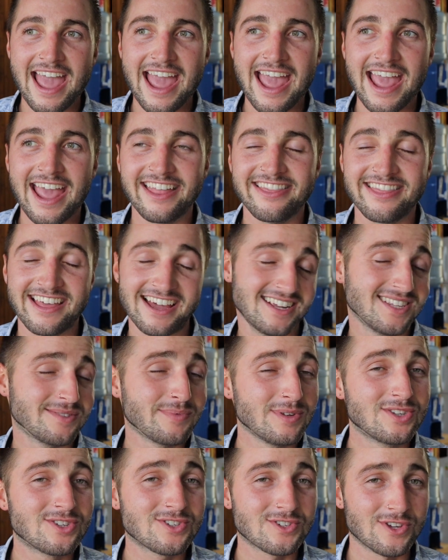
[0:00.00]
And that has
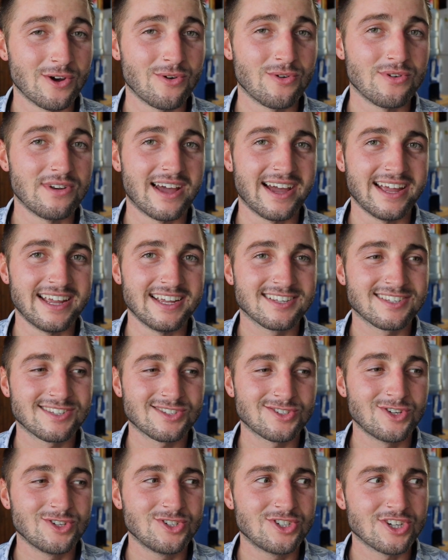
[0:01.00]
been so nice
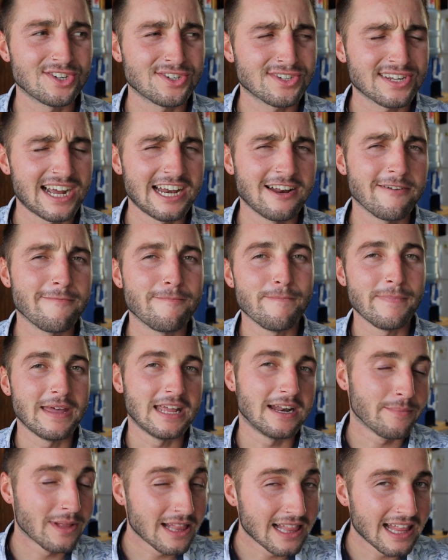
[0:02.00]
to just kind of
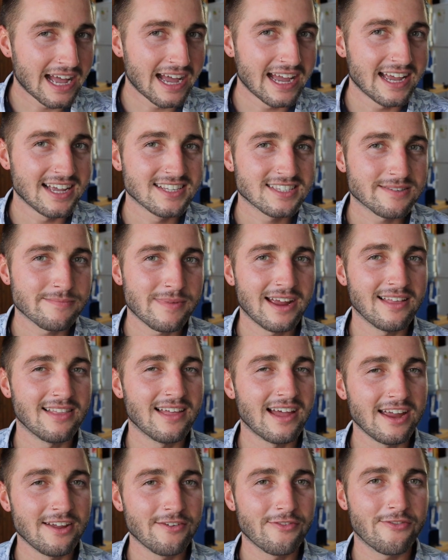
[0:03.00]
minimalize my
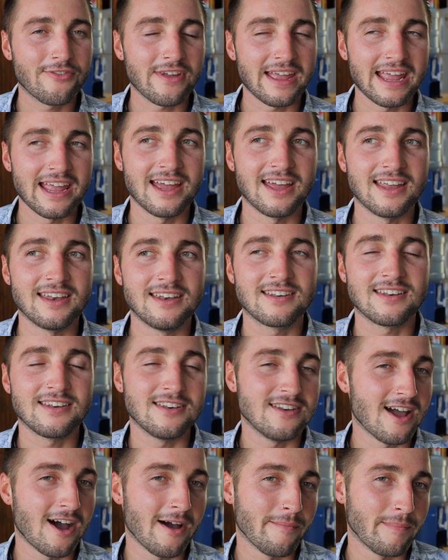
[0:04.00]
life and
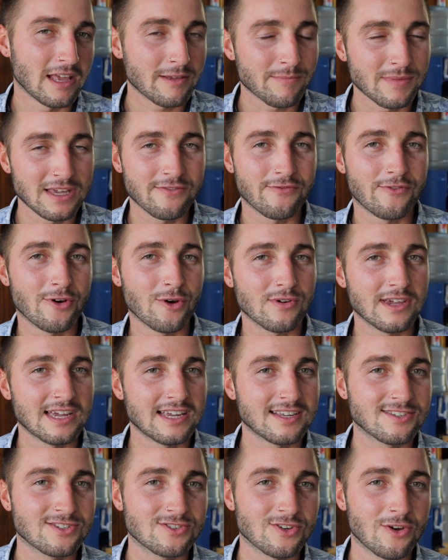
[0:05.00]
not make me
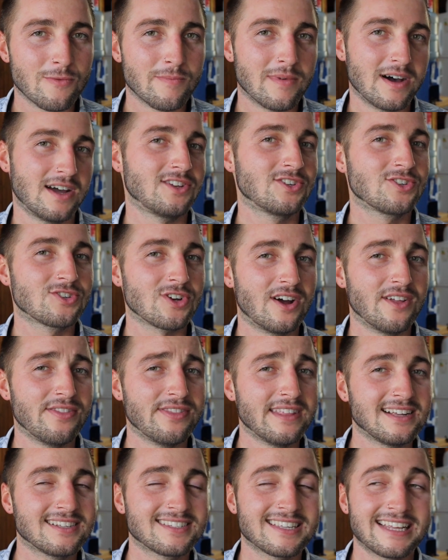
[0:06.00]
focus so much on
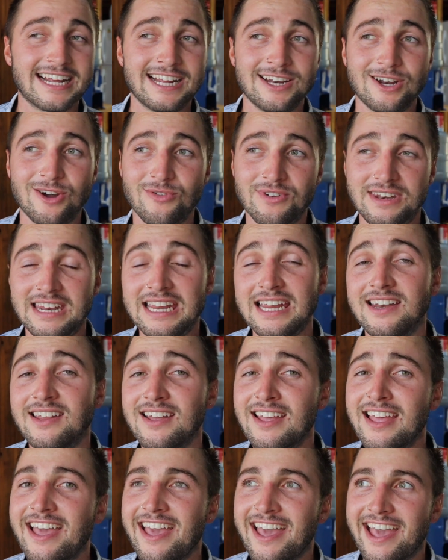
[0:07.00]
things that I don't need,
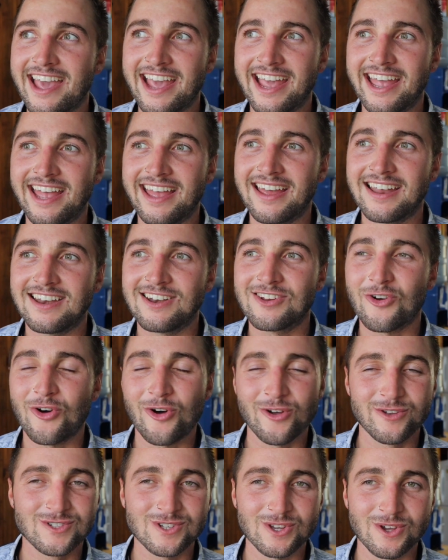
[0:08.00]
and
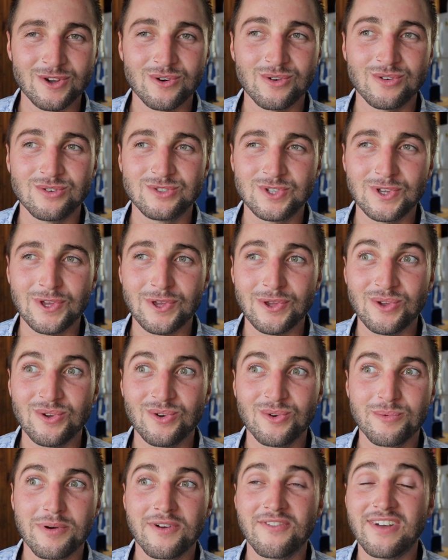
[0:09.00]
also
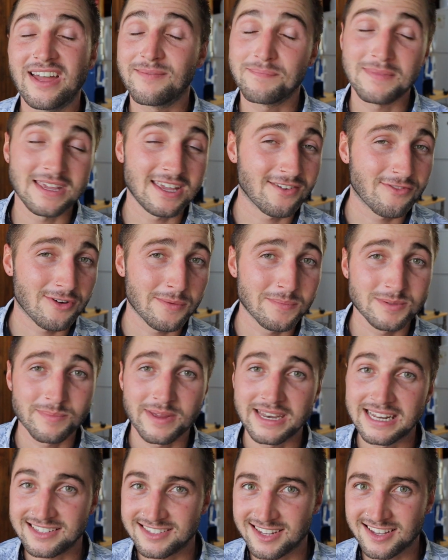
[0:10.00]
to prevent me from
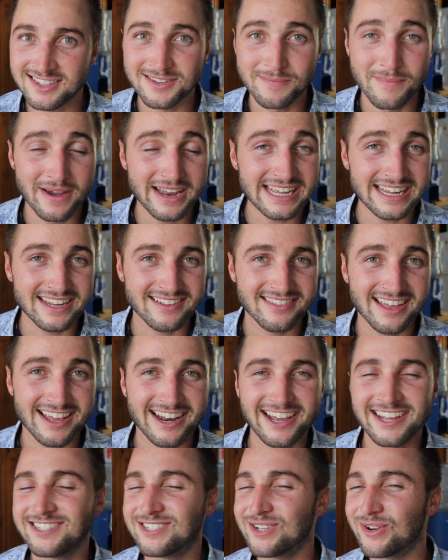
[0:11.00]
spending tons of money that
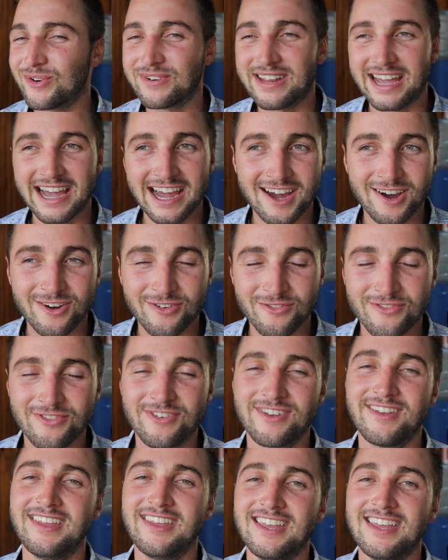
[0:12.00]
I don't have.
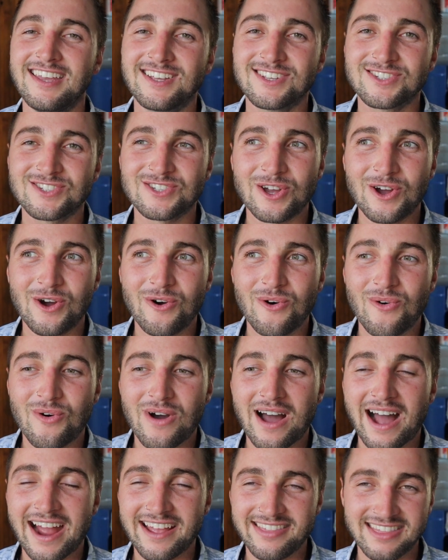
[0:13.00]

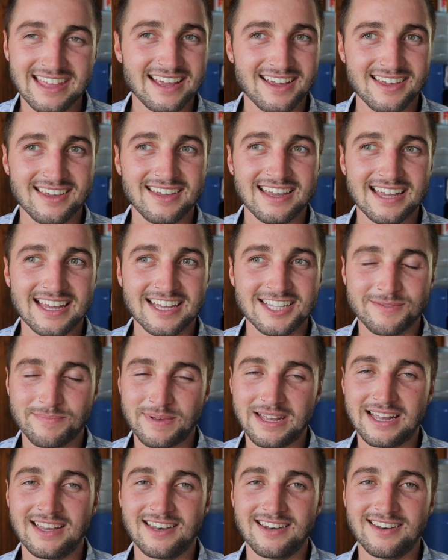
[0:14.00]
So I think it's
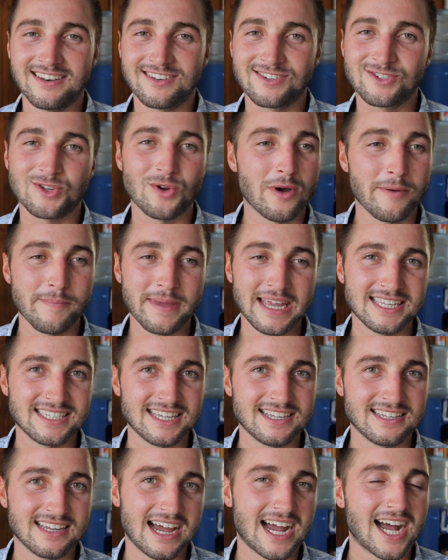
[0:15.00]
been so
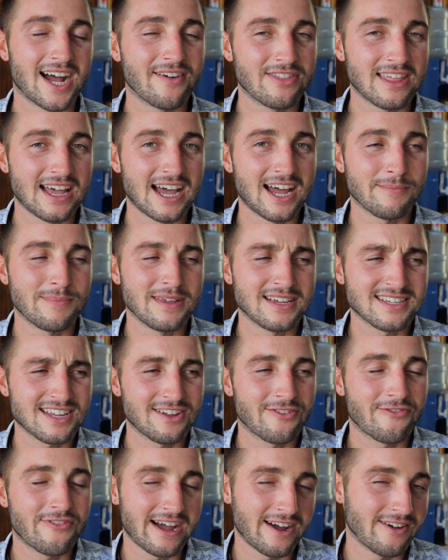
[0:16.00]
amazing to have that, because I
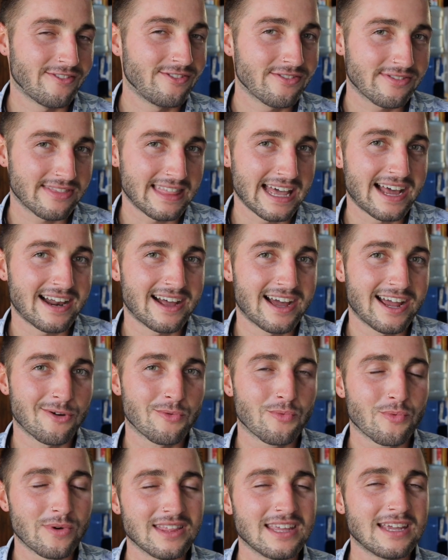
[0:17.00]
found that I
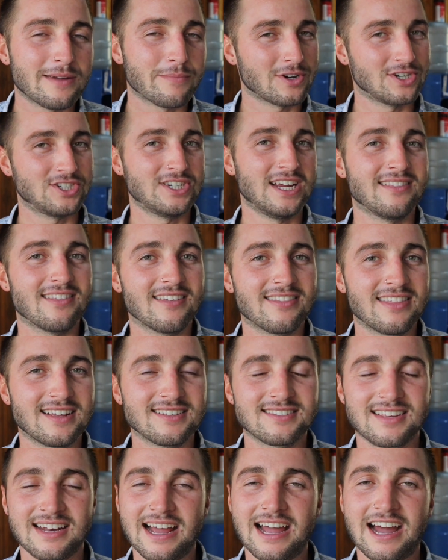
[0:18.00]
really appreciate the
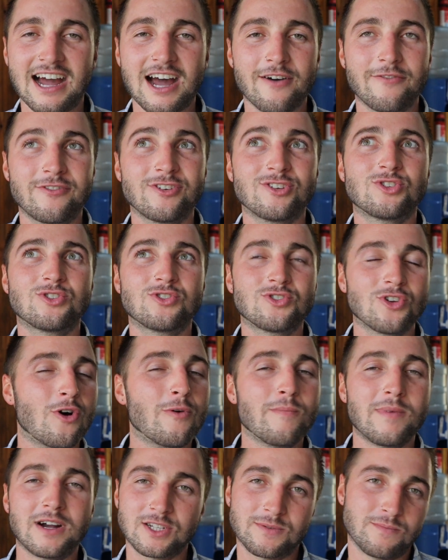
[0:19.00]
things that I have so
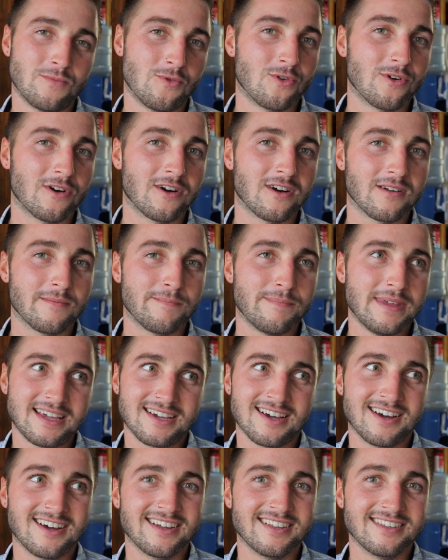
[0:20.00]
much more
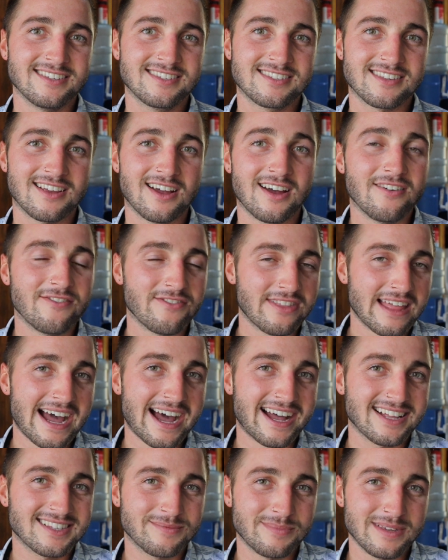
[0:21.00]
because of
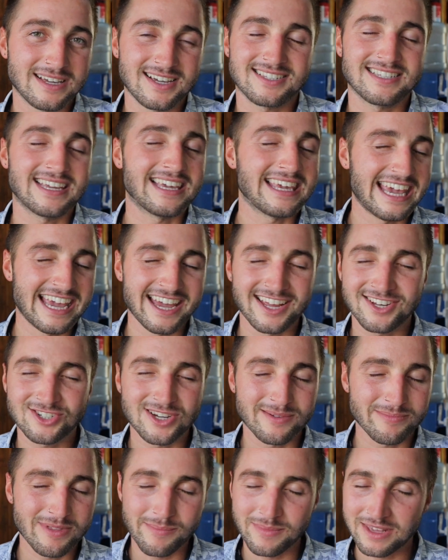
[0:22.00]
that, because I can't
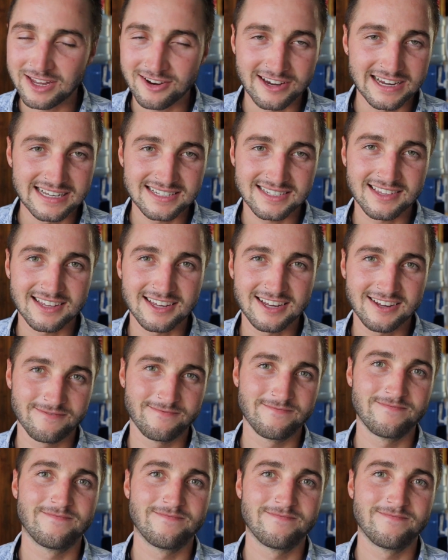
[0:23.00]
ship them here easily.